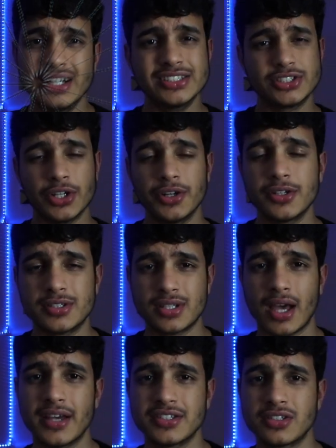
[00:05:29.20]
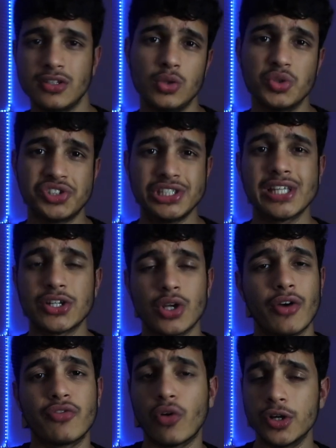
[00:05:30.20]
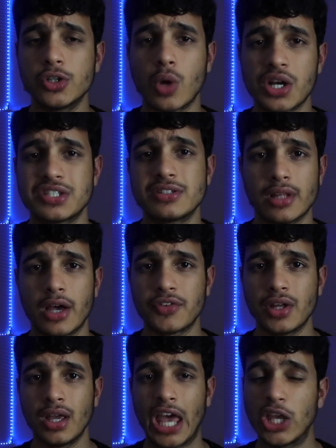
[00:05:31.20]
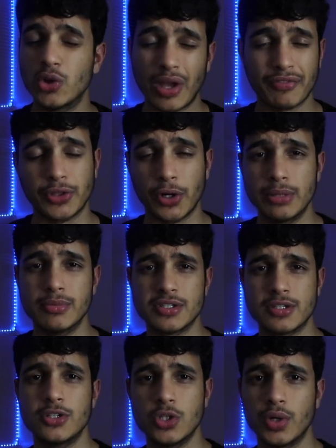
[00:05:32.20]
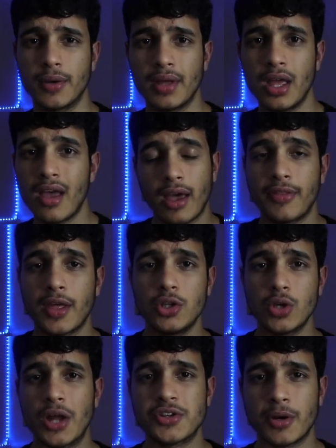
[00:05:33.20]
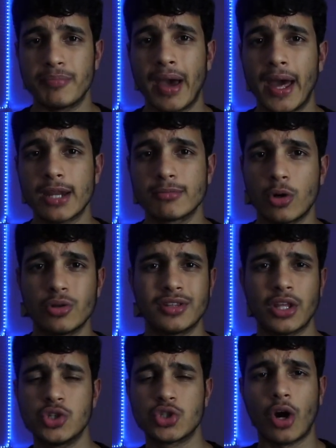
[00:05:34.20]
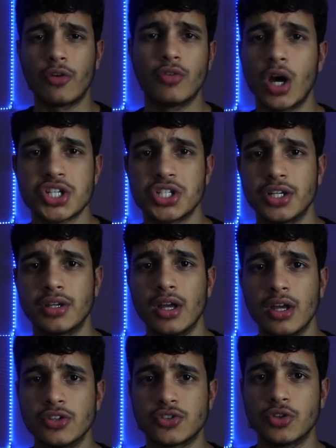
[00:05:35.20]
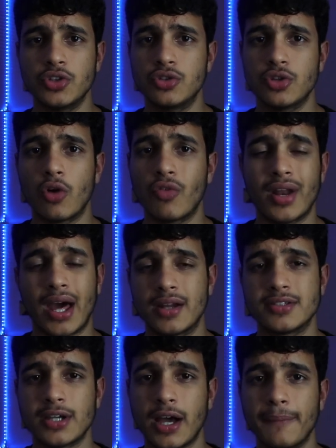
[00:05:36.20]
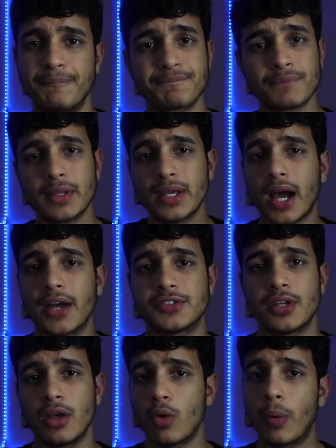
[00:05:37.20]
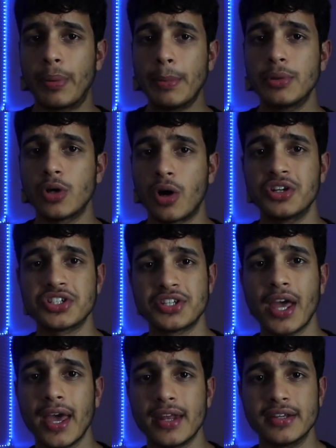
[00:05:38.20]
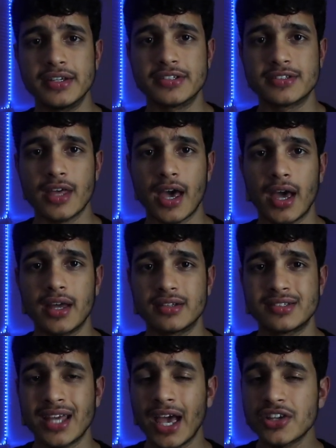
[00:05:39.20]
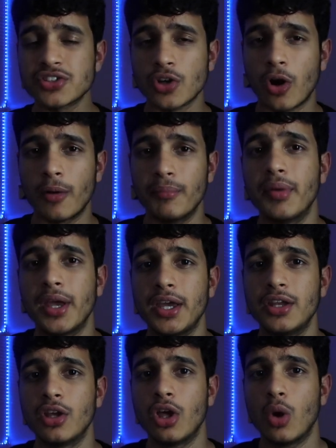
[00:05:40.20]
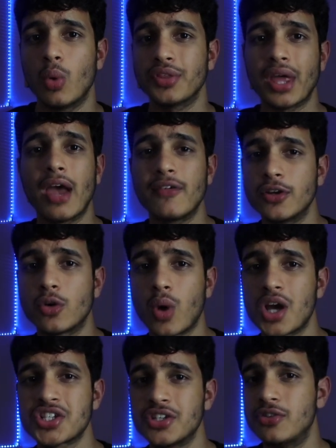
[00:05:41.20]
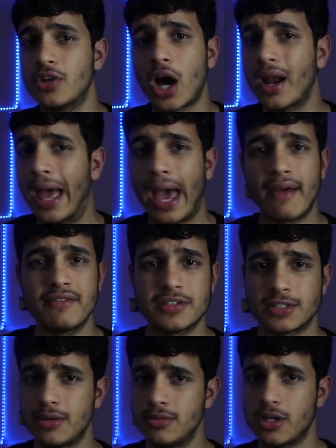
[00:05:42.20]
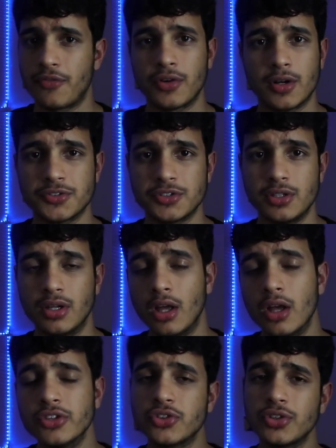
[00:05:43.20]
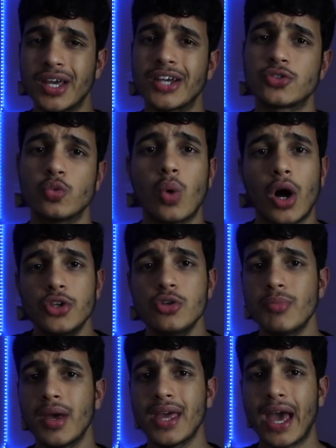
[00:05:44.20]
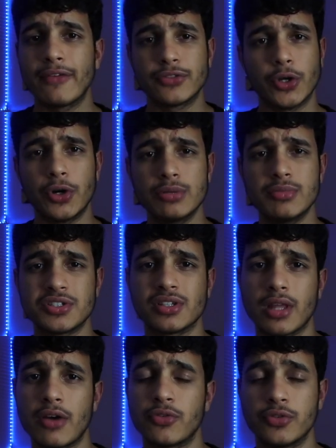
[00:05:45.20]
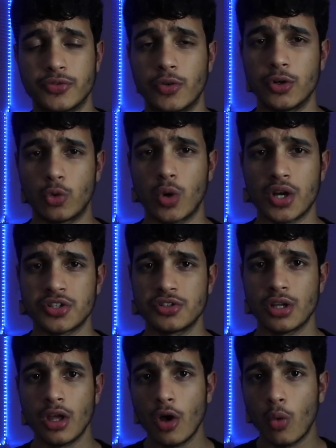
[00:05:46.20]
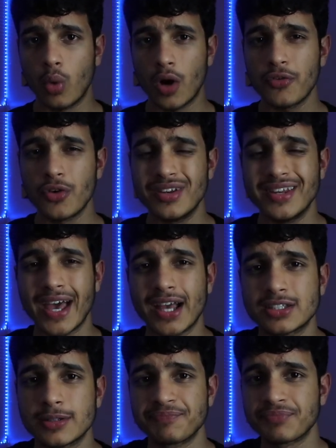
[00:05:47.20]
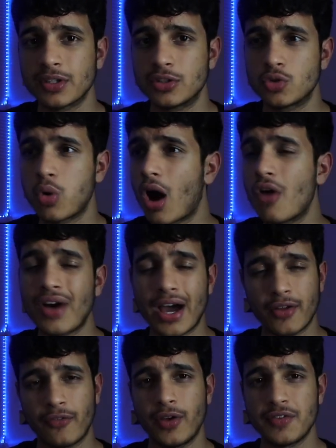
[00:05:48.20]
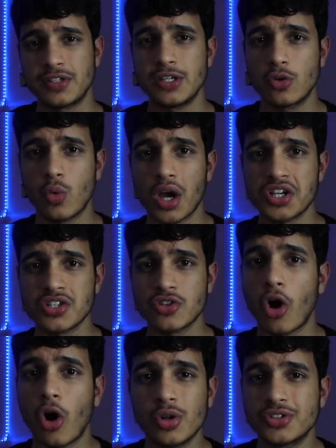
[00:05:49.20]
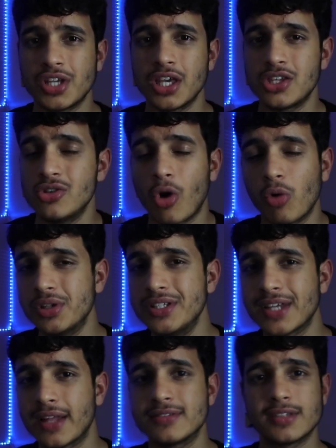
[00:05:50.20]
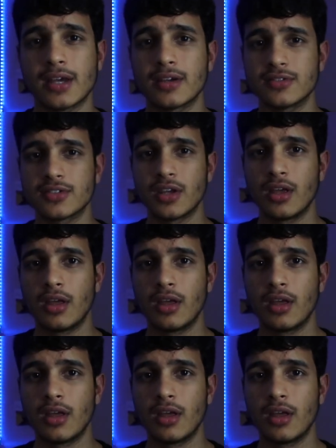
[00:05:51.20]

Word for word: Certain tests, you will see that you have 40 questions left and you only have 30 minutes to do it and then you enter a panic mode and then you start rushing so you don't run out of time. Guys, what people don't understand is that tests are made with every question not having the same difficulty. So yes, while you may have 30 minutes left for 40 questions, what if your next 12 out of 15 questions all take you only 10 seconds?